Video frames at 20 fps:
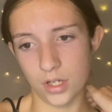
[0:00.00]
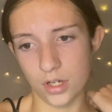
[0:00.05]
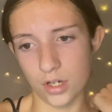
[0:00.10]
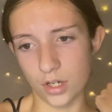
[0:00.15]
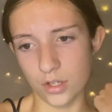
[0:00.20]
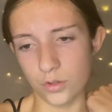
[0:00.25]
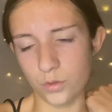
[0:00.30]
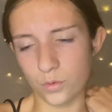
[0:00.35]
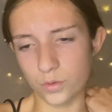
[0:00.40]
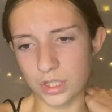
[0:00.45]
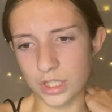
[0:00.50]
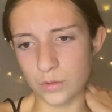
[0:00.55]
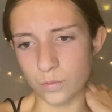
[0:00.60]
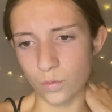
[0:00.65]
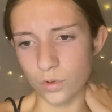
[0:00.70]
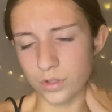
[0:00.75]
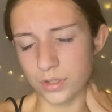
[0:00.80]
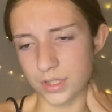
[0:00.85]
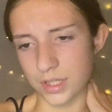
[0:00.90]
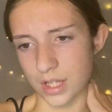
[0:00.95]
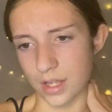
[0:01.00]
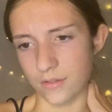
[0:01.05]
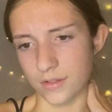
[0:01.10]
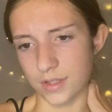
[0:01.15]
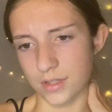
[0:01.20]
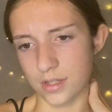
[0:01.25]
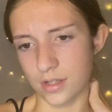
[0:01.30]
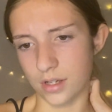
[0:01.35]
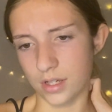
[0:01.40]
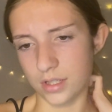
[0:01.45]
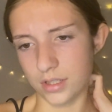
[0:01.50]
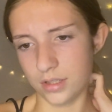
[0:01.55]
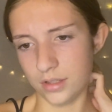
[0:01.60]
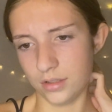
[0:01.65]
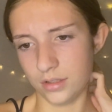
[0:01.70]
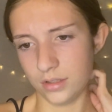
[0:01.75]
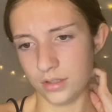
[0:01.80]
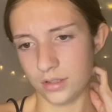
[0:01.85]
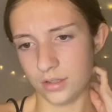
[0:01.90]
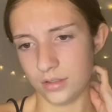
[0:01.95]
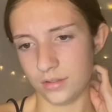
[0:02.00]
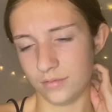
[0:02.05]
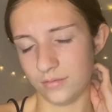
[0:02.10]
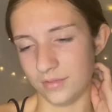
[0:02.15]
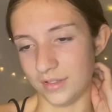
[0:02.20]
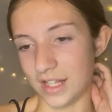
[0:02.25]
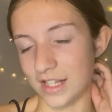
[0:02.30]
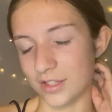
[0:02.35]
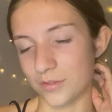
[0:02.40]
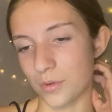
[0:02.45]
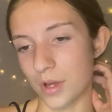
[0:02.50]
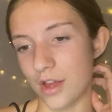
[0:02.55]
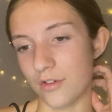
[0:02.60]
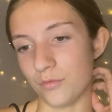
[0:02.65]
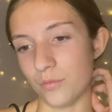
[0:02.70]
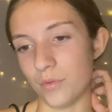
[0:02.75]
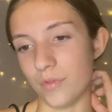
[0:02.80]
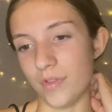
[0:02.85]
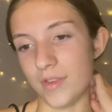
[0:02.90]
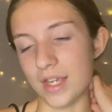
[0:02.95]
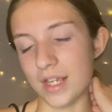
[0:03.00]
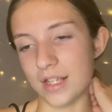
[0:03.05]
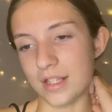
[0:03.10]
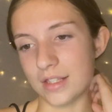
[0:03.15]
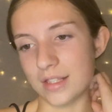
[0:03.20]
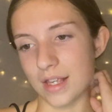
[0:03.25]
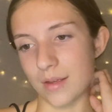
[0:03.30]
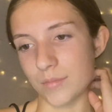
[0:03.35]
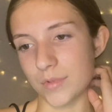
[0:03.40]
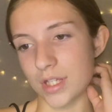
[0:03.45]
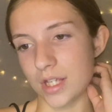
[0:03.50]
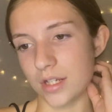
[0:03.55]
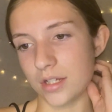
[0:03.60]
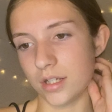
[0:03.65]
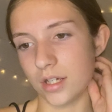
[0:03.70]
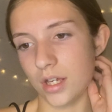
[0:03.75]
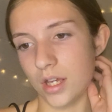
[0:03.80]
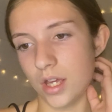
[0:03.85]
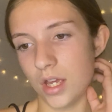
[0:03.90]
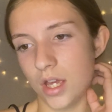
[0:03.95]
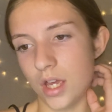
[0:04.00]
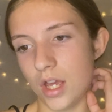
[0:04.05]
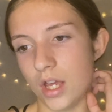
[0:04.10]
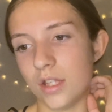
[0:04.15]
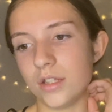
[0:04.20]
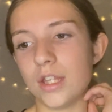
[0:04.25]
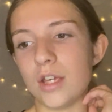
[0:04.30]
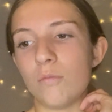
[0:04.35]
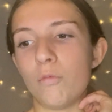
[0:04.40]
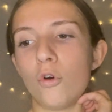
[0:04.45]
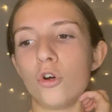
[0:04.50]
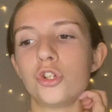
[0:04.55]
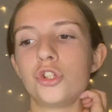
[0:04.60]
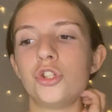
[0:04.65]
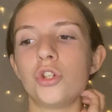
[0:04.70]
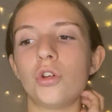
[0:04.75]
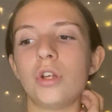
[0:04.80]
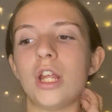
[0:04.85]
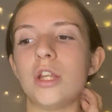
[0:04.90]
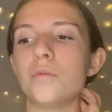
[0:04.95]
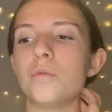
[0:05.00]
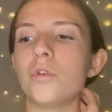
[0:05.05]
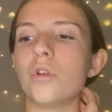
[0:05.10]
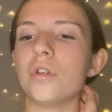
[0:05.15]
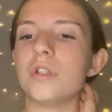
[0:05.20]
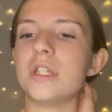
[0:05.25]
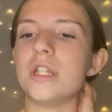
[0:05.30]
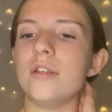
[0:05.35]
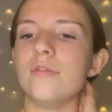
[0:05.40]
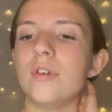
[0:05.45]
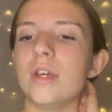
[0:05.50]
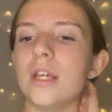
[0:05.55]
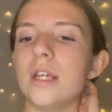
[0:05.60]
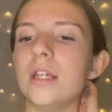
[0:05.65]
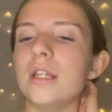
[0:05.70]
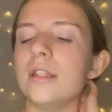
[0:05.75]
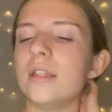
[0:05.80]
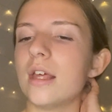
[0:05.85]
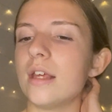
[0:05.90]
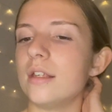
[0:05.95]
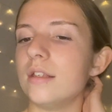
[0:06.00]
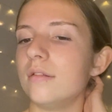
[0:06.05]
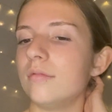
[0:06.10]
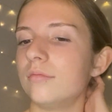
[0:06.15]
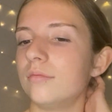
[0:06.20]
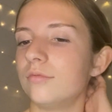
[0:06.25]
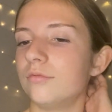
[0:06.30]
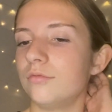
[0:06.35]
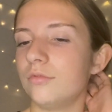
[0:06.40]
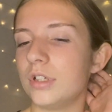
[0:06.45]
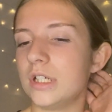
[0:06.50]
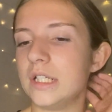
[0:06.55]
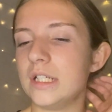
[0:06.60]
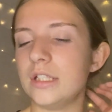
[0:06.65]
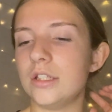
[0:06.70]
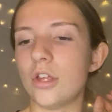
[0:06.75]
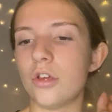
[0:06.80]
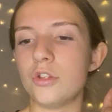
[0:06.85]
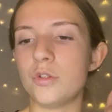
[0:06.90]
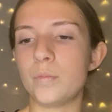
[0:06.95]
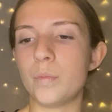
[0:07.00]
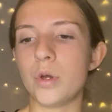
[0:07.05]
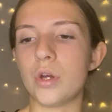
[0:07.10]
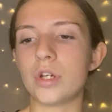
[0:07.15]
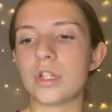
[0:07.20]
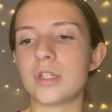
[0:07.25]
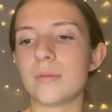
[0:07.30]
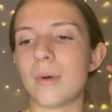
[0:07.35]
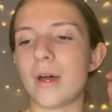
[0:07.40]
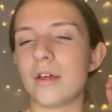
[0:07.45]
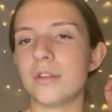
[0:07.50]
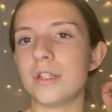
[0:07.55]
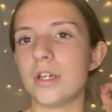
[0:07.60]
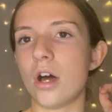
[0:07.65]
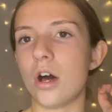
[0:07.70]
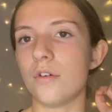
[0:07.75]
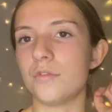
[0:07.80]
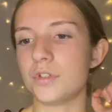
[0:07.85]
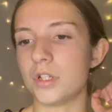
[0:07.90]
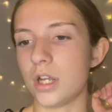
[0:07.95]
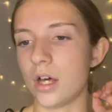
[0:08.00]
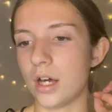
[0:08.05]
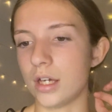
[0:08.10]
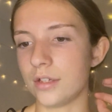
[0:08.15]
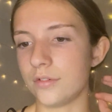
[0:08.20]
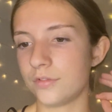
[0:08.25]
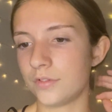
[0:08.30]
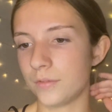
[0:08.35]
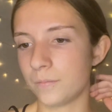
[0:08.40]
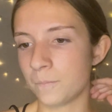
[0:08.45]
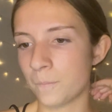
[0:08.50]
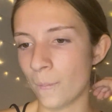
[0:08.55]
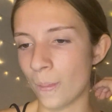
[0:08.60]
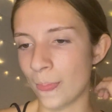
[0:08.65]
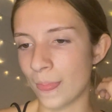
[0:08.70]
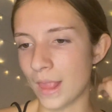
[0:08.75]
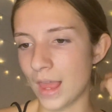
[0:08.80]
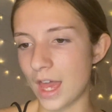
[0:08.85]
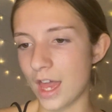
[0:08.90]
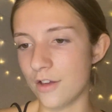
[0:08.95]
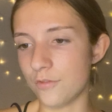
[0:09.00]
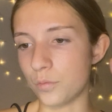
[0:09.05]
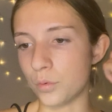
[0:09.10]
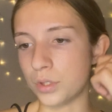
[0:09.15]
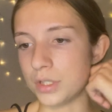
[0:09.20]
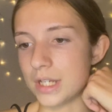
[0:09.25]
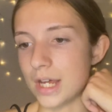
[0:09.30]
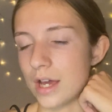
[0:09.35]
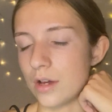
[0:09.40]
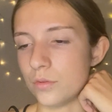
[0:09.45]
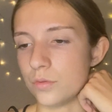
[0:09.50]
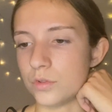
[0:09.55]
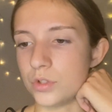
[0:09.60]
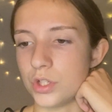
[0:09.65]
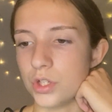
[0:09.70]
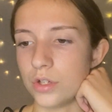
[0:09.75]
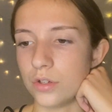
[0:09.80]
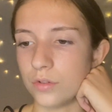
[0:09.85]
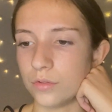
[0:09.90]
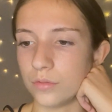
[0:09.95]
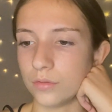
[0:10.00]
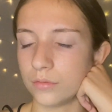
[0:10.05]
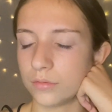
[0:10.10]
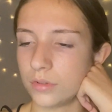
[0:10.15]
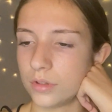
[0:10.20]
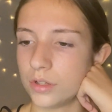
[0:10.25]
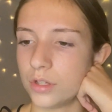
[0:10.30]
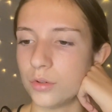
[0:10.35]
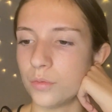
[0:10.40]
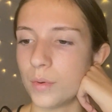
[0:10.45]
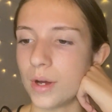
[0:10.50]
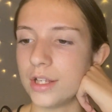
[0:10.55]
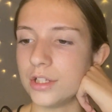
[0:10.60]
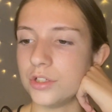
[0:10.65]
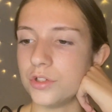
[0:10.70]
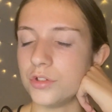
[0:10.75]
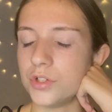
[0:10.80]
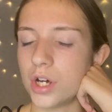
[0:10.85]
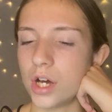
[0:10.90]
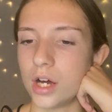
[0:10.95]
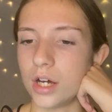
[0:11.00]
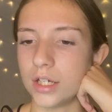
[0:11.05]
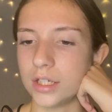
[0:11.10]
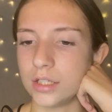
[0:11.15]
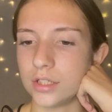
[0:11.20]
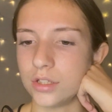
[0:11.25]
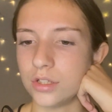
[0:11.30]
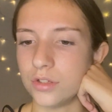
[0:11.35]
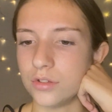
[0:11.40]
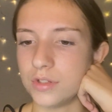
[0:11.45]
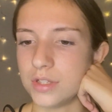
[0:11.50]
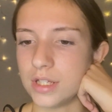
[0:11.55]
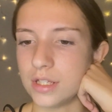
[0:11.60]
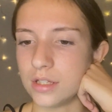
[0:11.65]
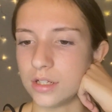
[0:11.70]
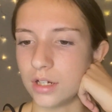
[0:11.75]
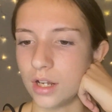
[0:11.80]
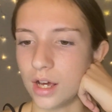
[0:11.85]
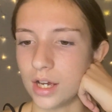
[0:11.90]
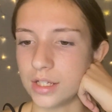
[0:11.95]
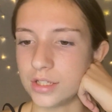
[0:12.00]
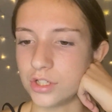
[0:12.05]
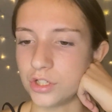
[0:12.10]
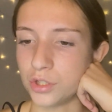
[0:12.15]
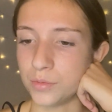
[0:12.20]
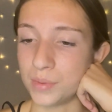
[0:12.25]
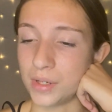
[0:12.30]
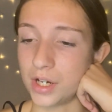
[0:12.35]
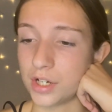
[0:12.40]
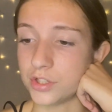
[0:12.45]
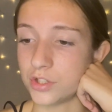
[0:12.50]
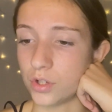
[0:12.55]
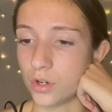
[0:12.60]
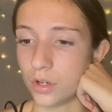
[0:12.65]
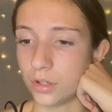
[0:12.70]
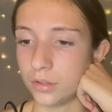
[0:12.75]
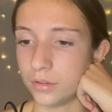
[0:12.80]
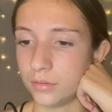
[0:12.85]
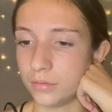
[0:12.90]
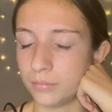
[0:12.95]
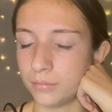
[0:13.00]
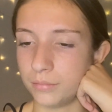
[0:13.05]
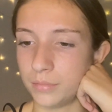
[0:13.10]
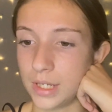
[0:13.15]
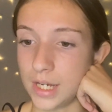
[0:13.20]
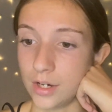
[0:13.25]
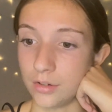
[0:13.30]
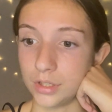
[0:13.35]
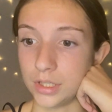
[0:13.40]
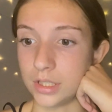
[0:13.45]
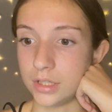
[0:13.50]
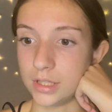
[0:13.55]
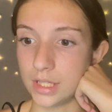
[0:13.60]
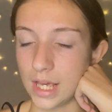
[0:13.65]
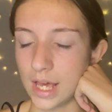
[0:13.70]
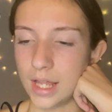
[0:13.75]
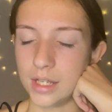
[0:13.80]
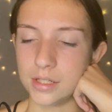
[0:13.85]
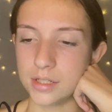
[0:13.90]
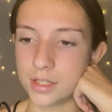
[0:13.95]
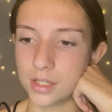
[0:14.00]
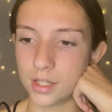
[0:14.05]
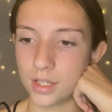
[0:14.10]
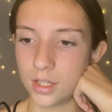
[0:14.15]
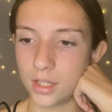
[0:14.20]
I thought this was the other side. That's what everyone thinks, Sam said. They watch John Edward on TV. They read those books about the afterlife. Everyone tells you that when you die, you see the light and you pass on. Period. The end.